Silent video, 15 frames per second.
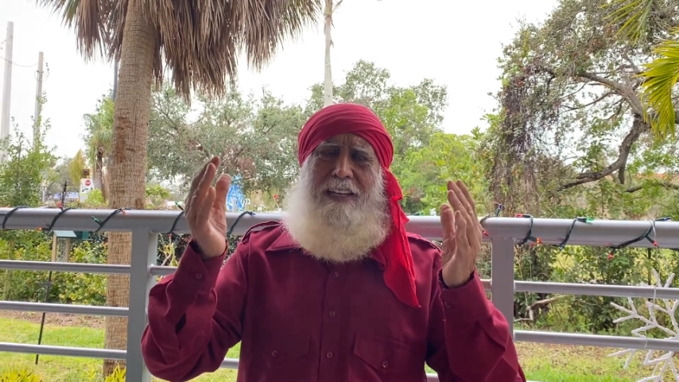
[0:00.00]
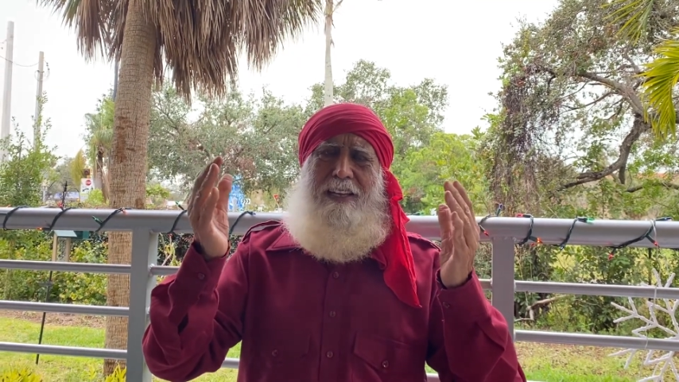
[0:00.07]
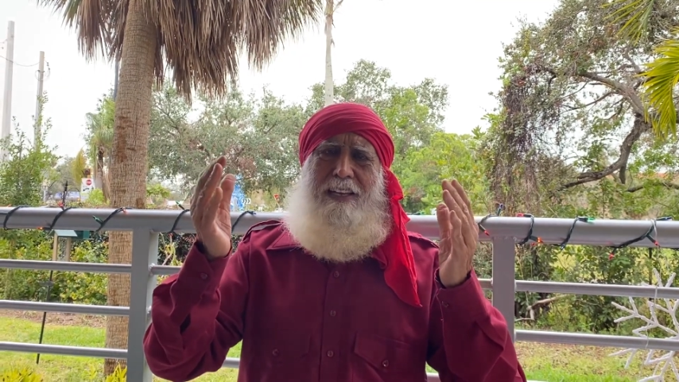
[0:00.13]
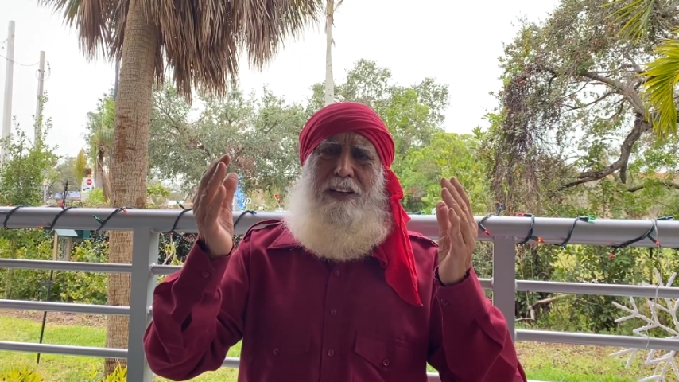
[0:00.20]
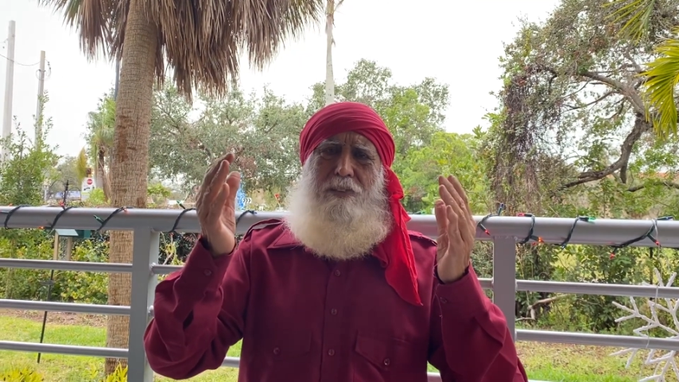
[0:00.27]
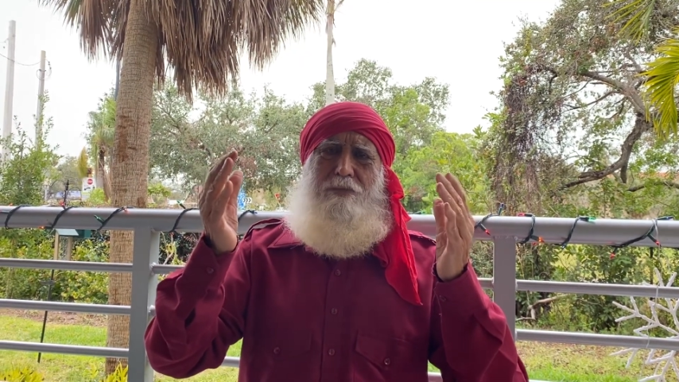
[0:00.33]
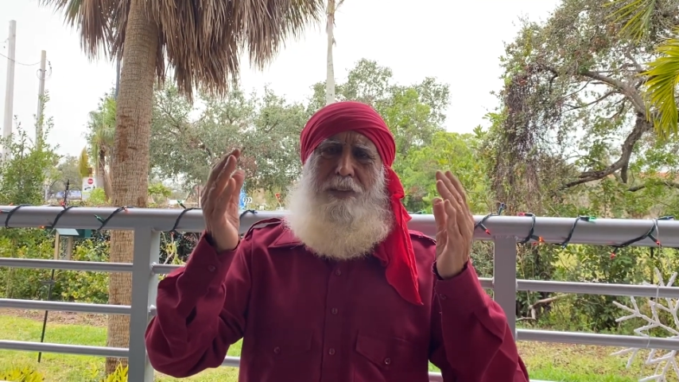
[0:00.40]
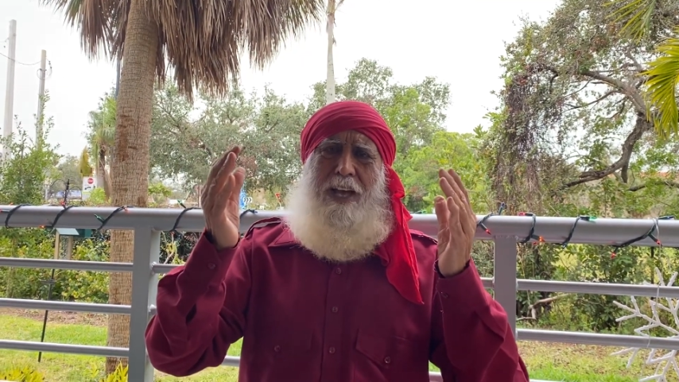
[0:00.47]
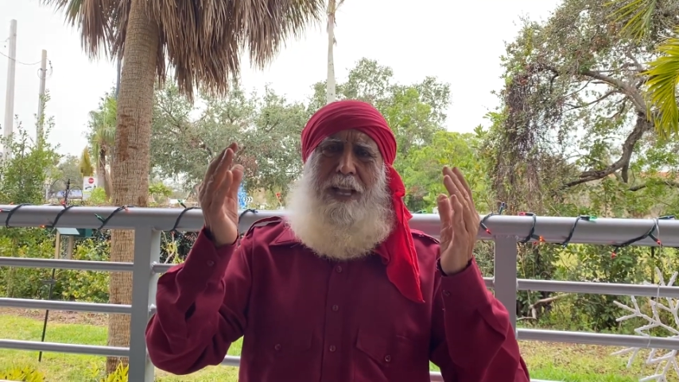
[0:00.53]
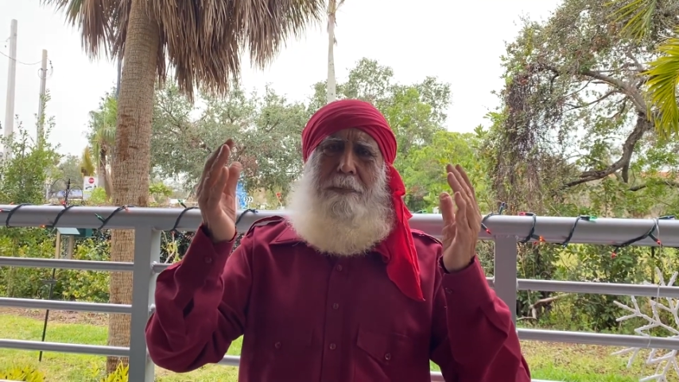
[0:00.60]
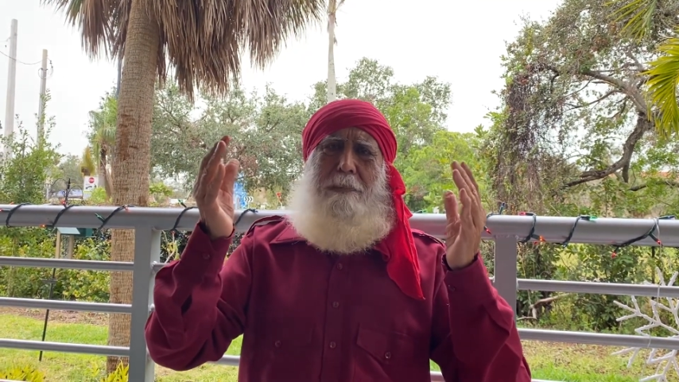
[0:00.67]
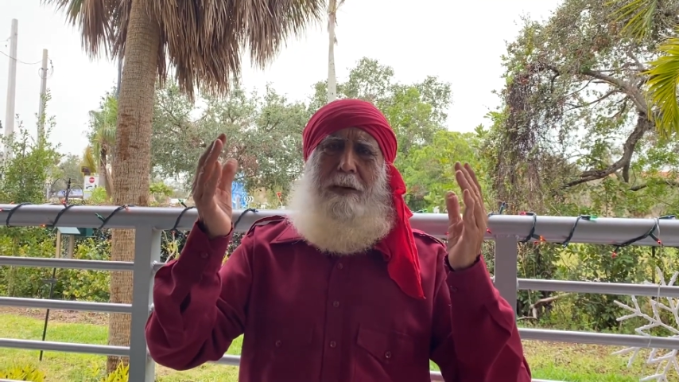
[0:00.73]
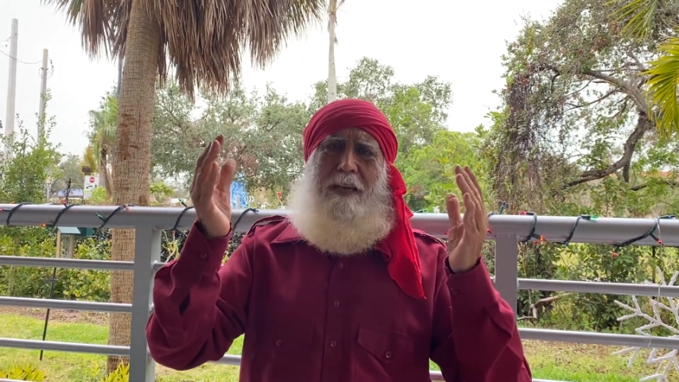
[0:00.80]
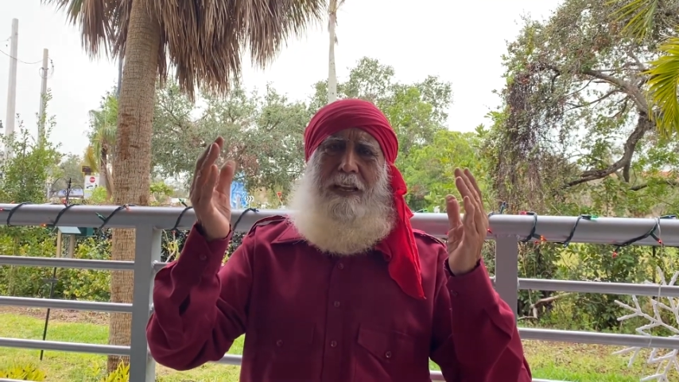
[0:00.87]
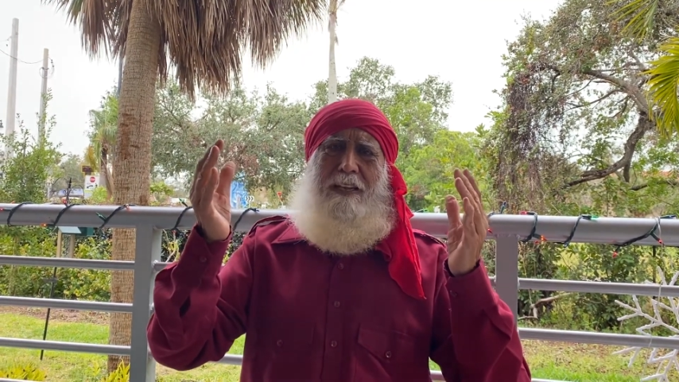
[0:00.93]

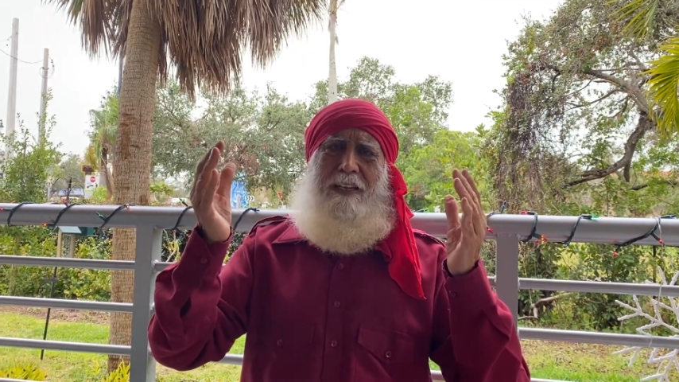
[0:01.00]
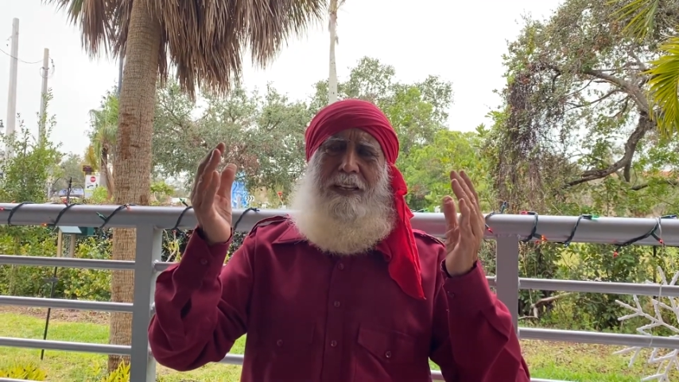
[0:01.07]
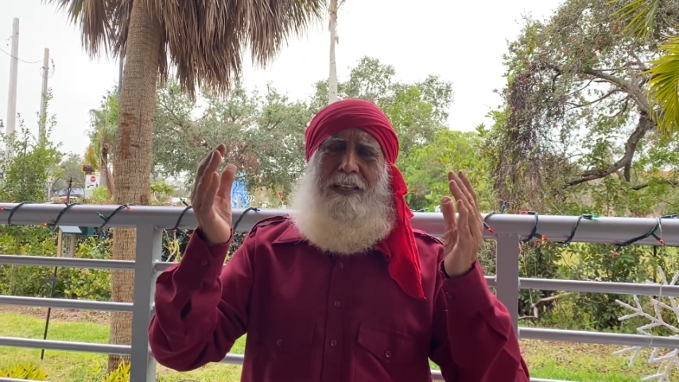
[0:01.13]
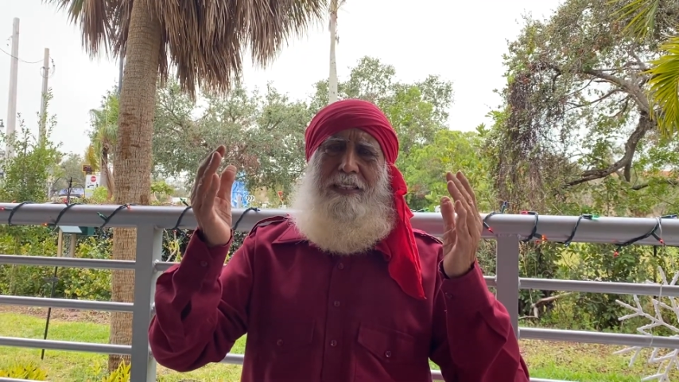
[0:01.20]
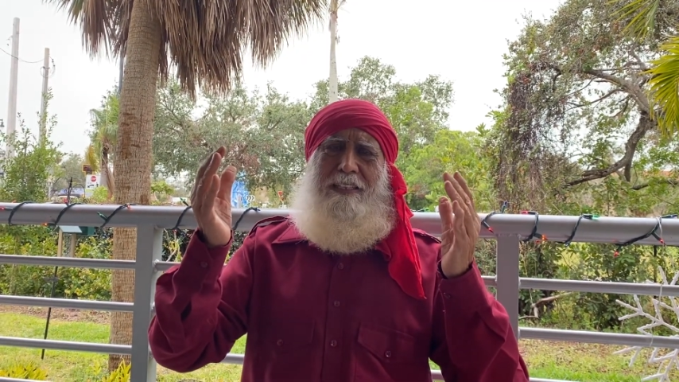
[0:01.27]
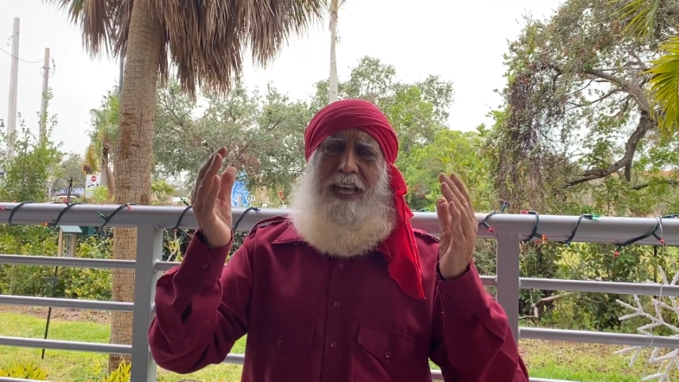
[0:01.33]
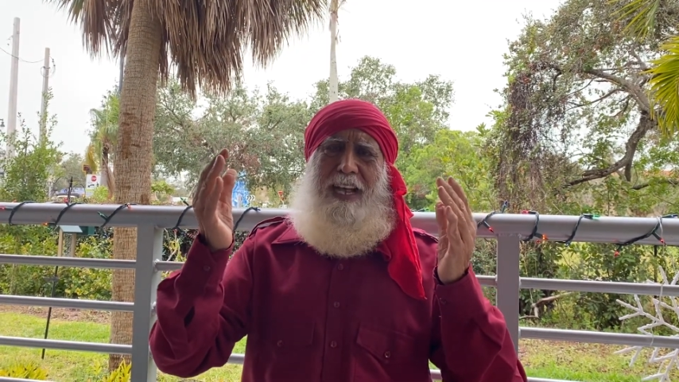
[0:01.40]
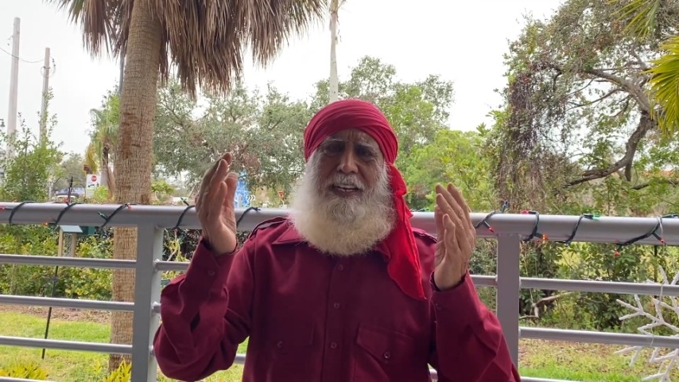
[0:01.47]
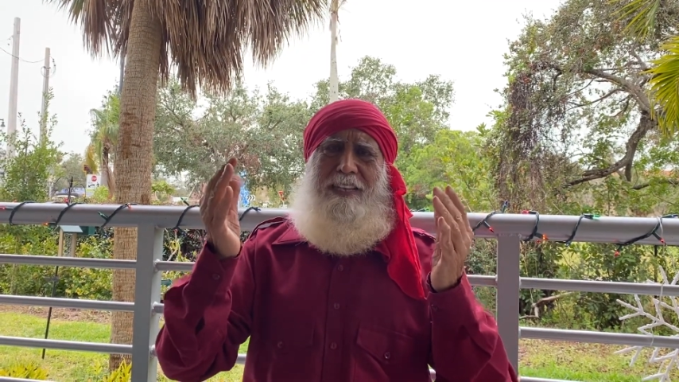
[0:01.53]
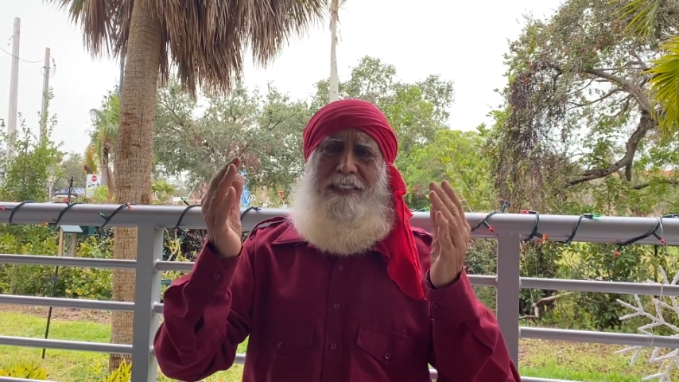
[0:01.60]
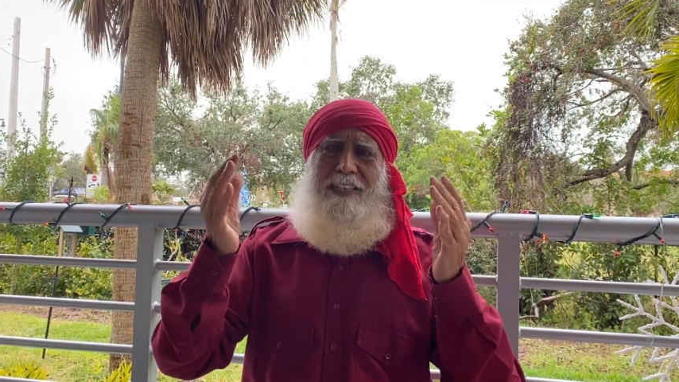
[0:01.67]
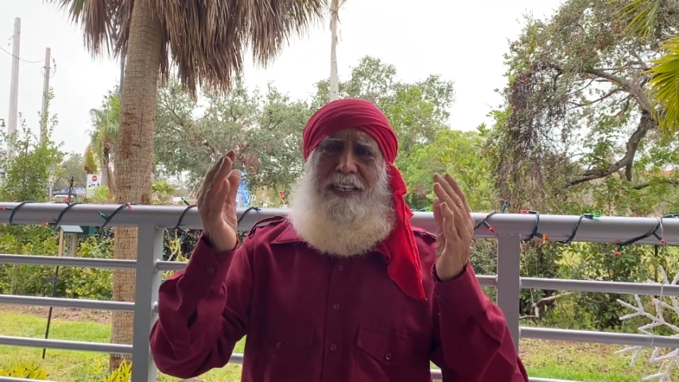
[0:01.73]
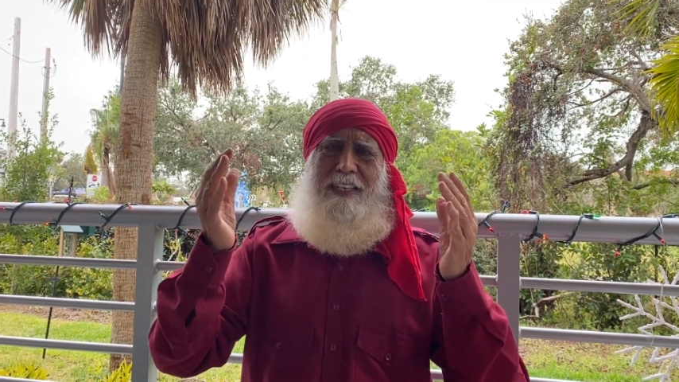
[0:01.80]
infallible. That is the